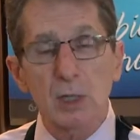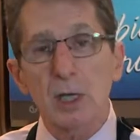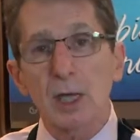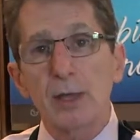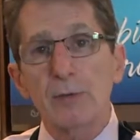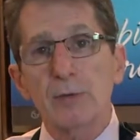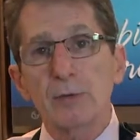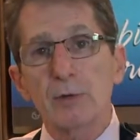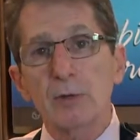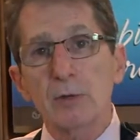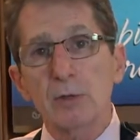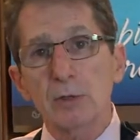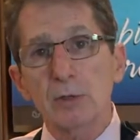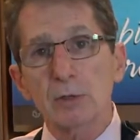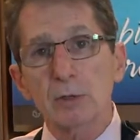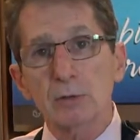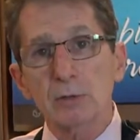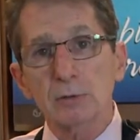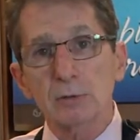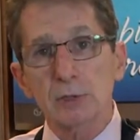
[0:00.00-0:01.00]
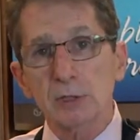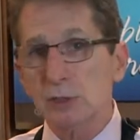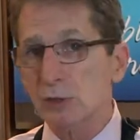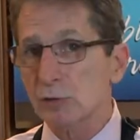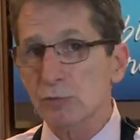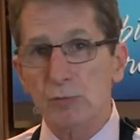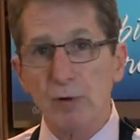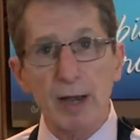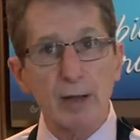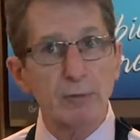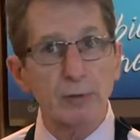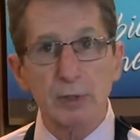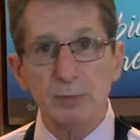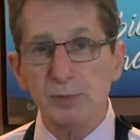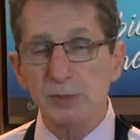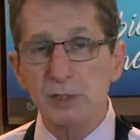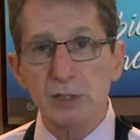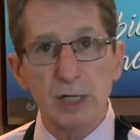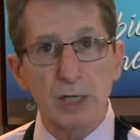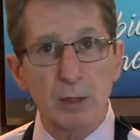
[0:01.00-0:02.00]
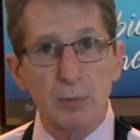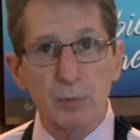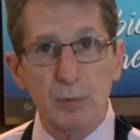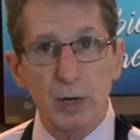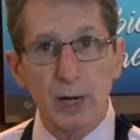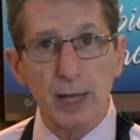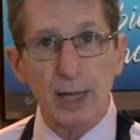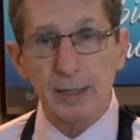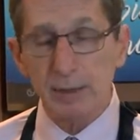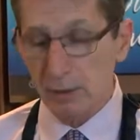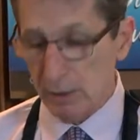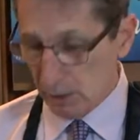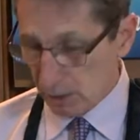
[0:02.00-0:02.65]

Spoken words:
And they're just ground up stale bread.